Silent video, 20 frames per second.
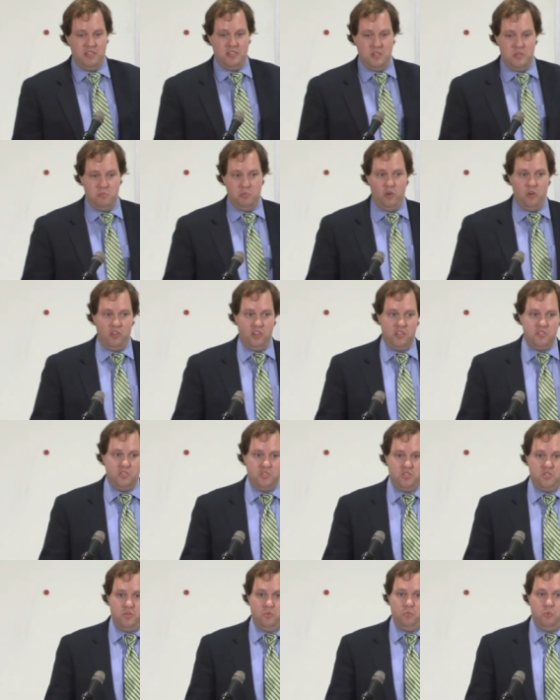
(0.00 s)
is more or less
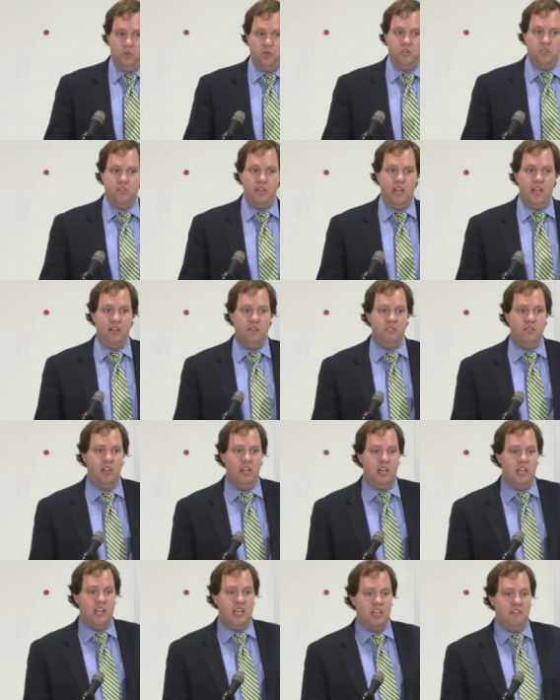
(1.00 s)
just a word now,
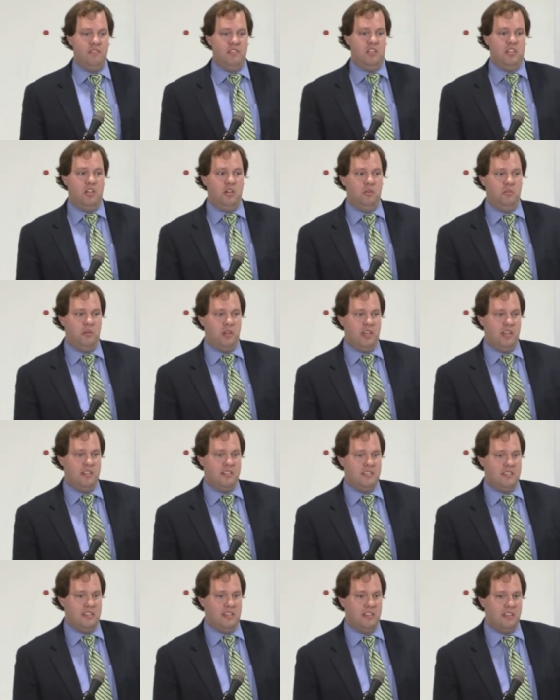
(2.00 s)
even though
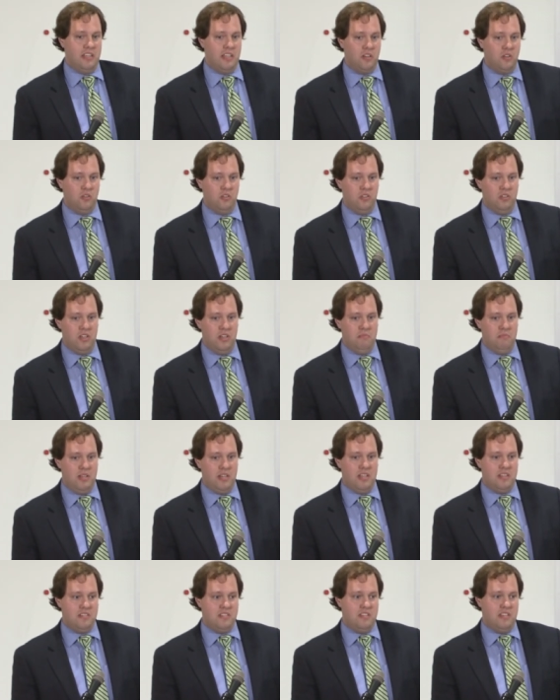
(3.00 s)
it's illegal in
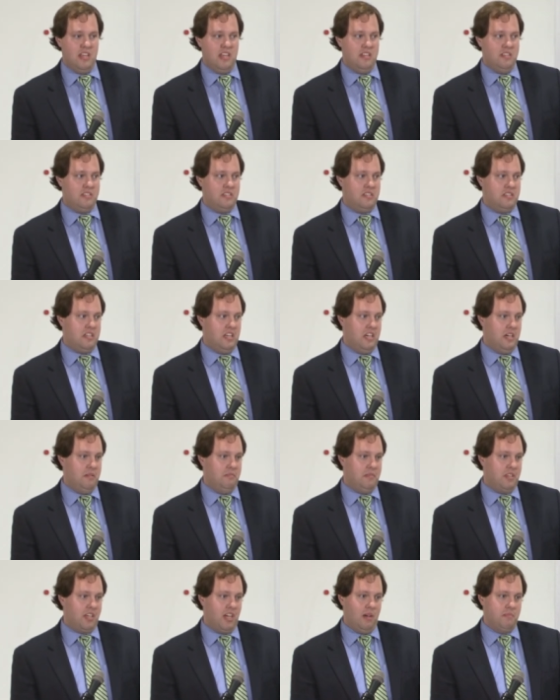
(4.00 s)
many states.
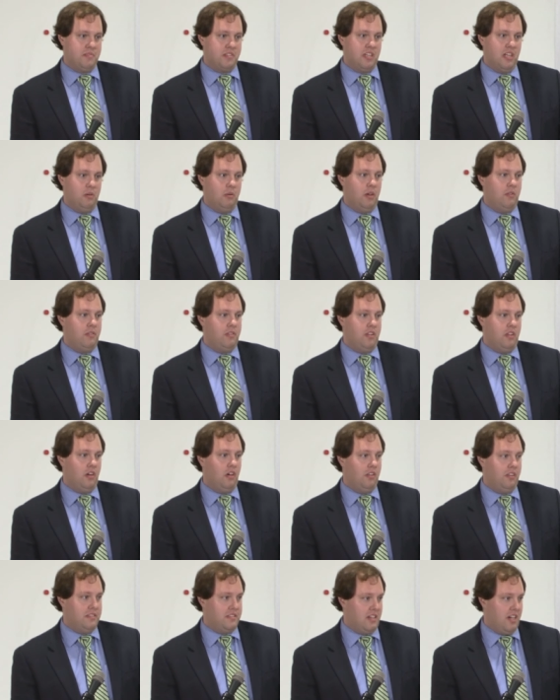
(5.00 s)
The cops get away with it
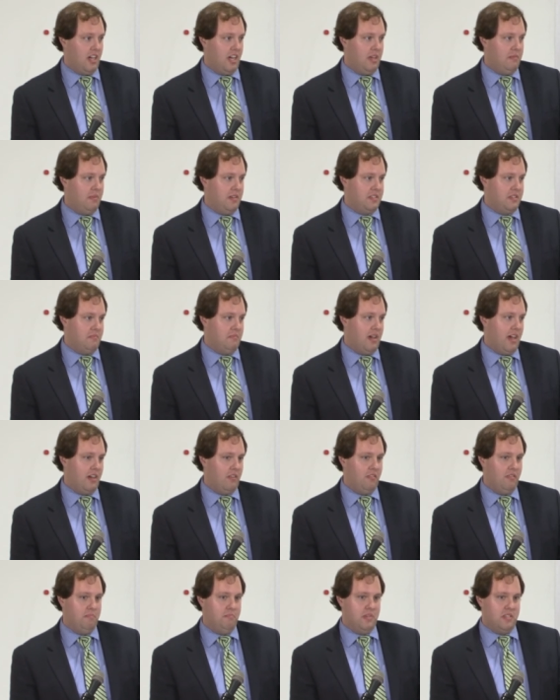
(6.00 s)
all the time as a
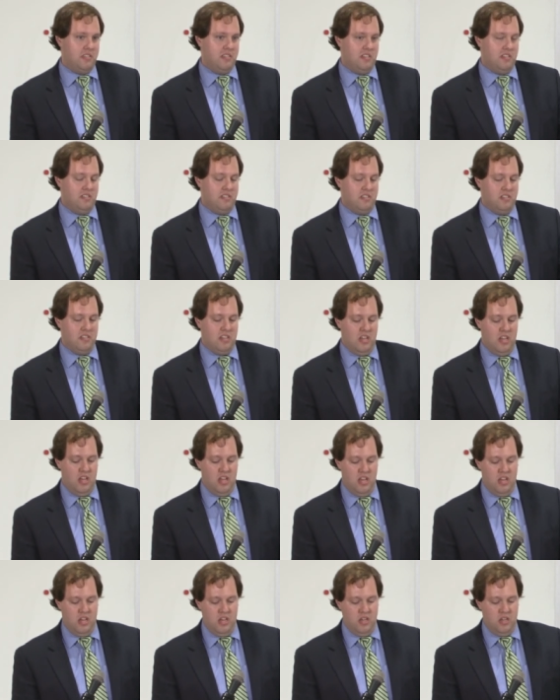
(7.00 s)
matter of business.
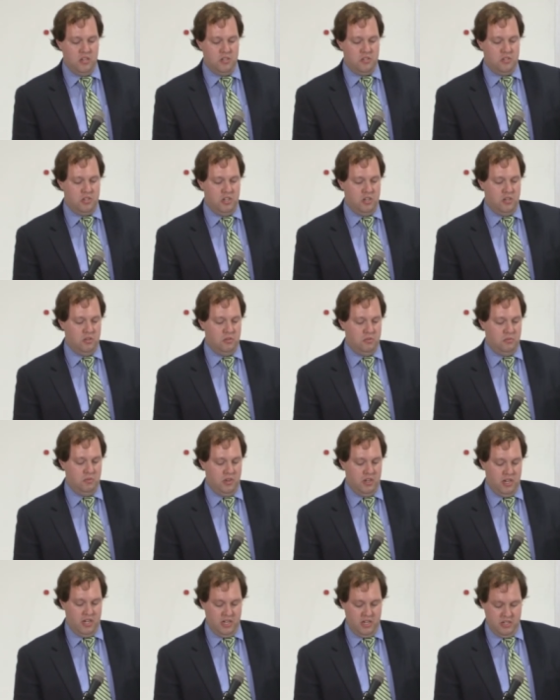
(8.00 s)

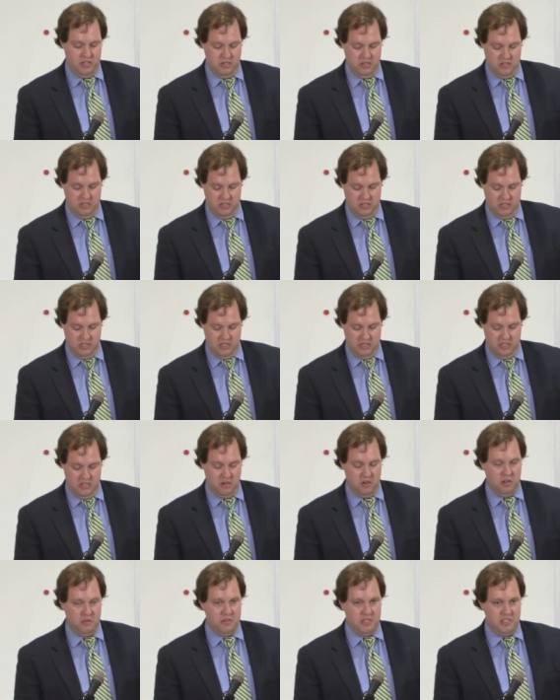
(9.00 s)
So
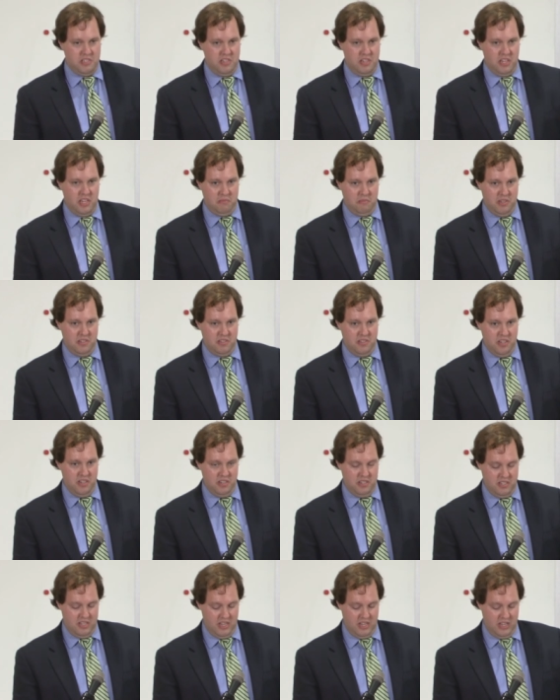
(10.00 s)
there I was sitting at my
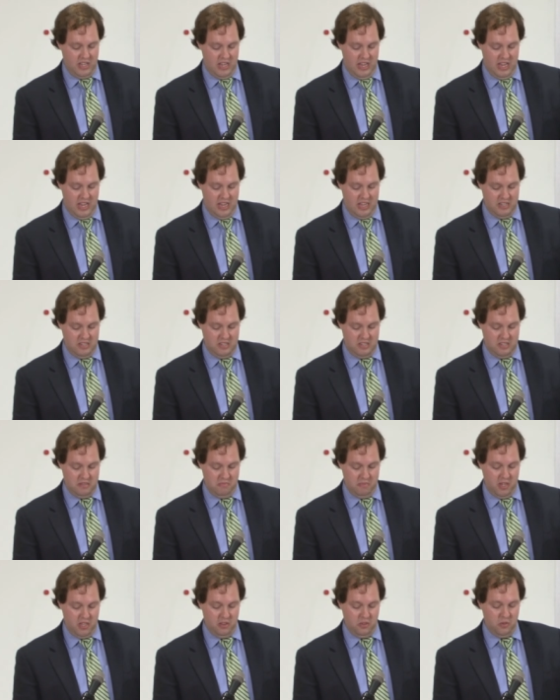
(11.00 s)
sentencing,
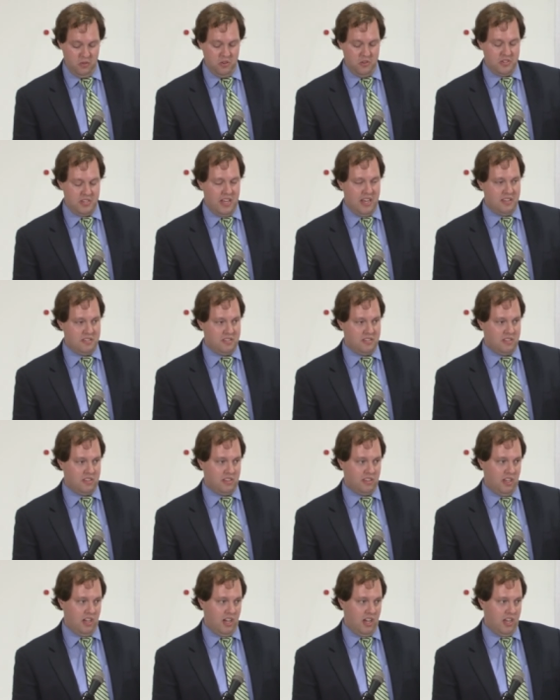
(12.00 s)
and my lawyers asked
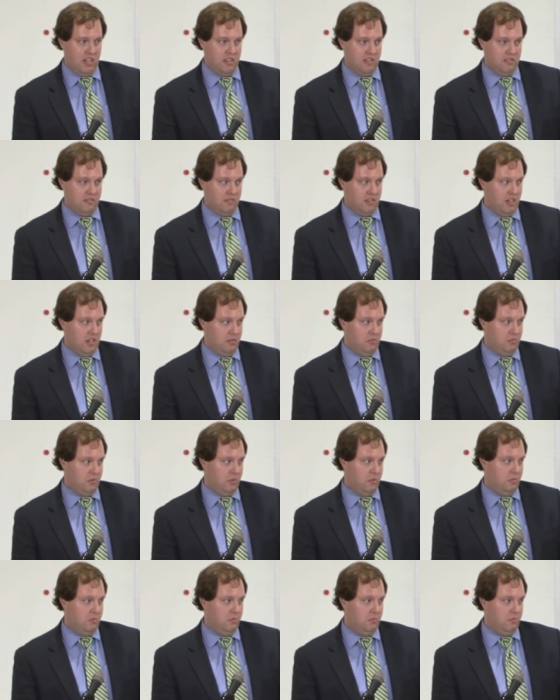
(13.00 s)
the guy,
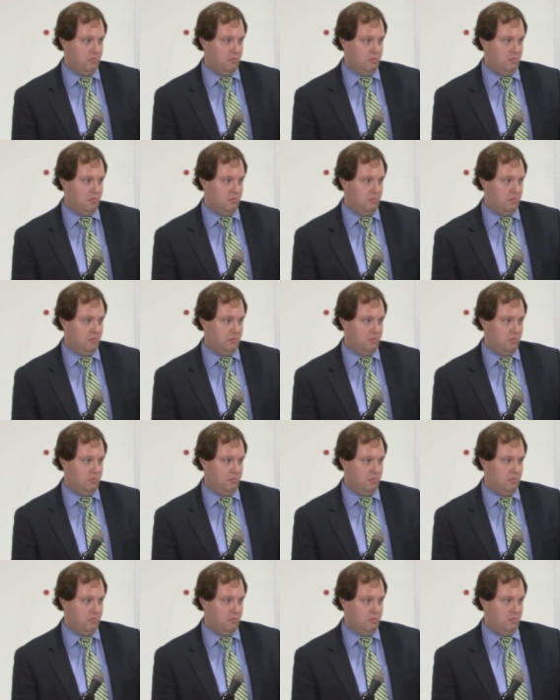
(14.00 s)
well,